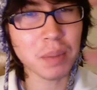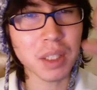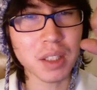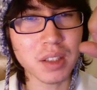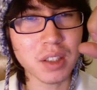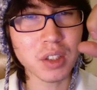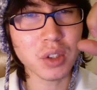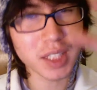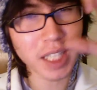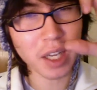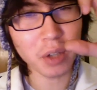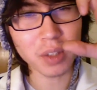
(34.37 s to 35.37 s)
but you
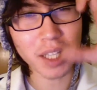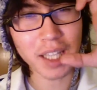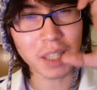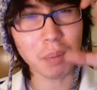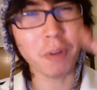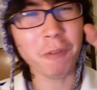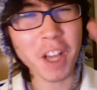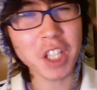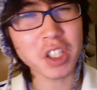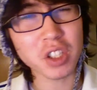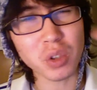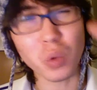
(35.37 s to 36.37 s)
sound like a
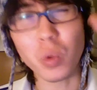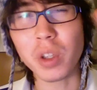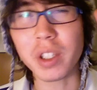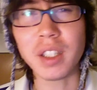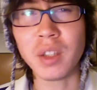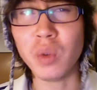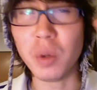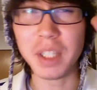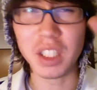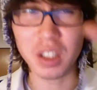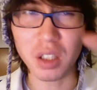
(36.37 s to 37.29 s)
professional working woman